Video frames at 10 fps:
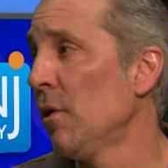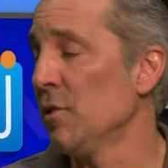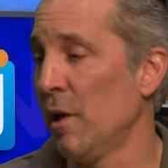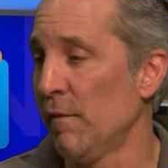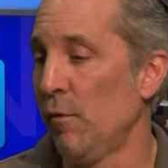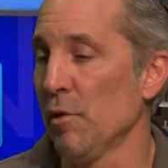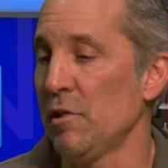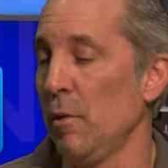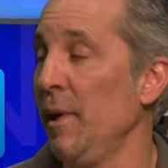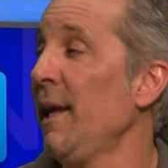Because
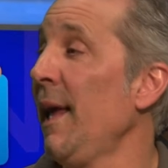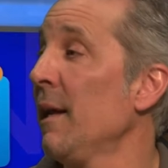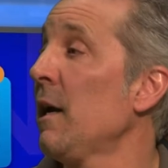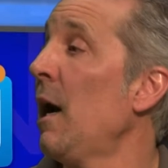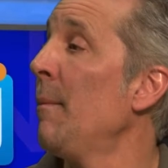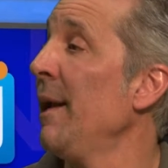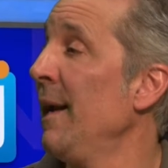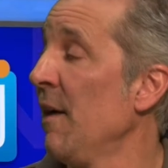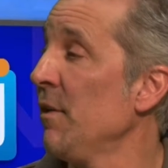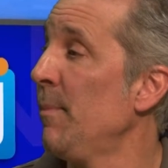unfortunately we can't
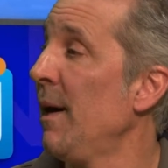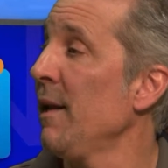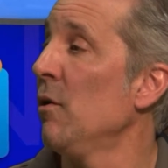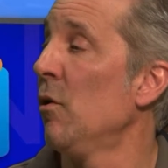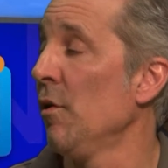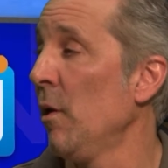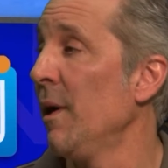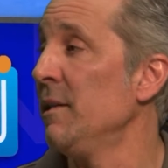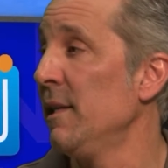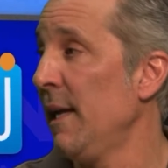accommodate everybody, although
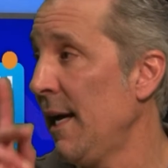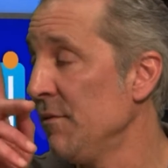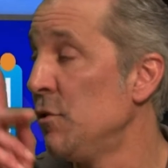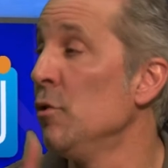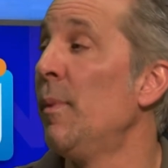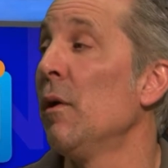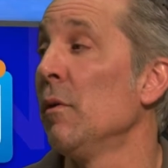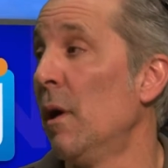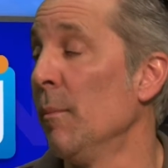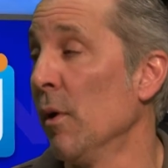I did have
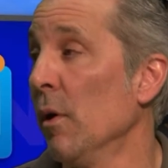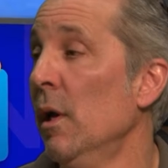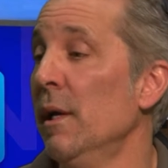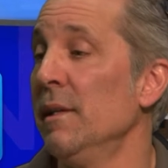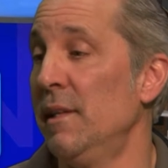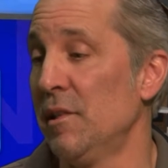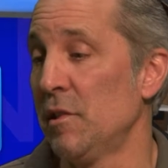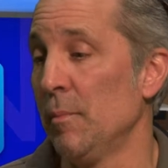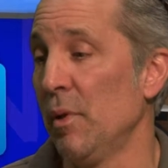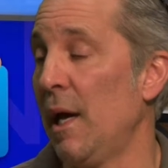Dubell Lumber did
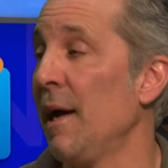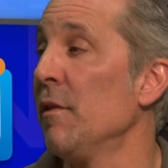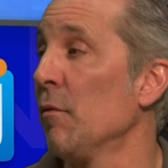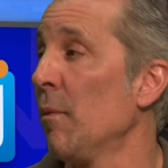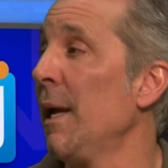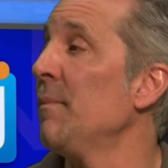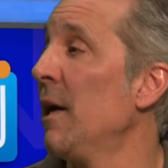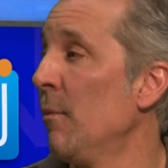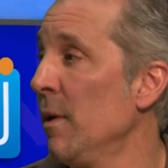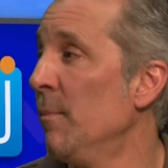supply the ramp
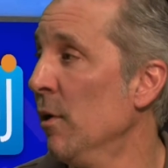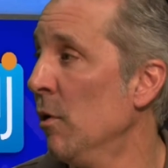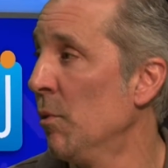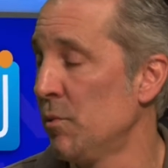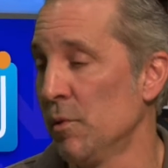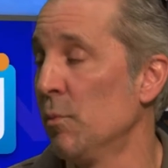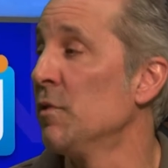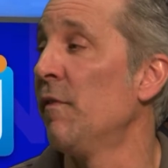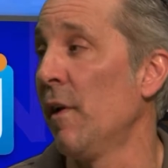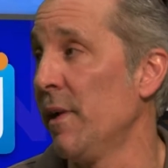that we built, which
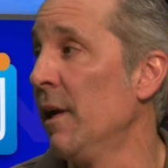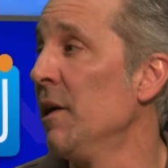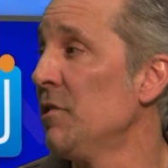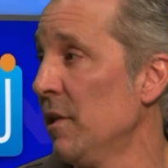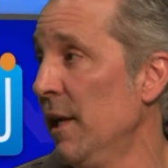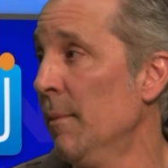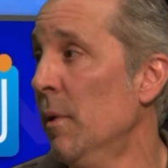was very nice of them.